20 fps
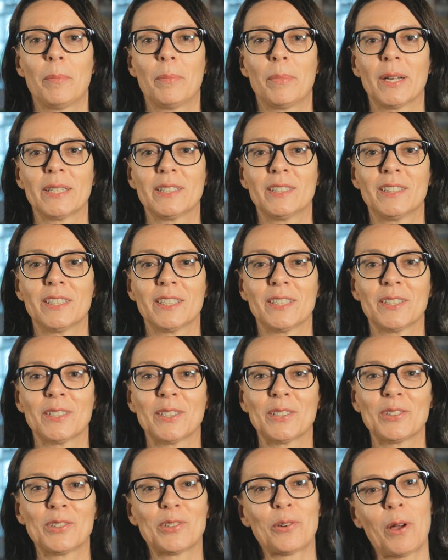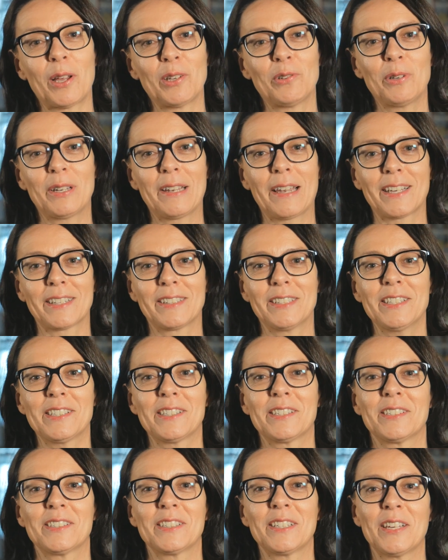but uh, so I do it like
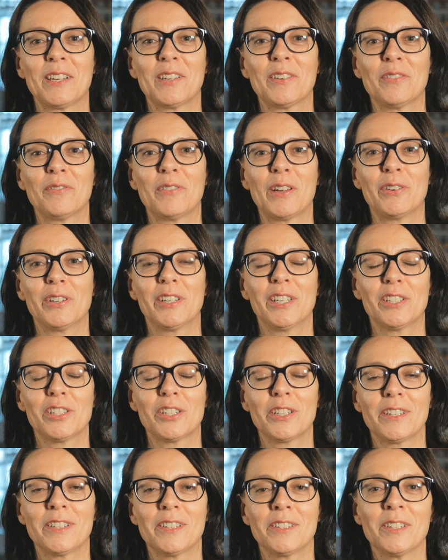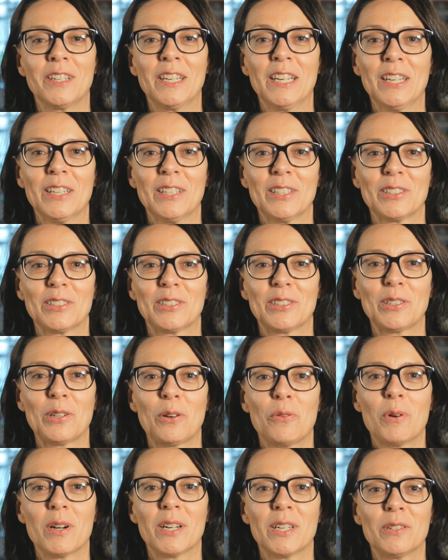this, uh, very digital.
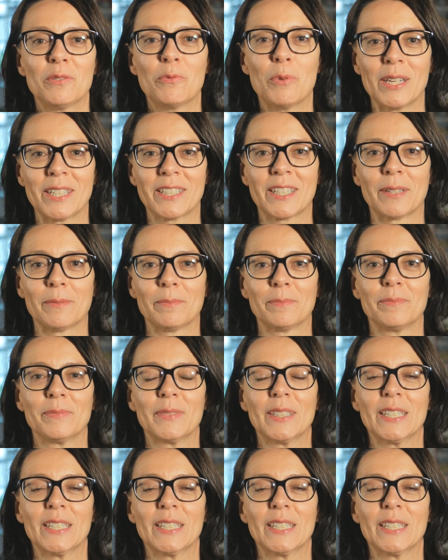So uh, welcome.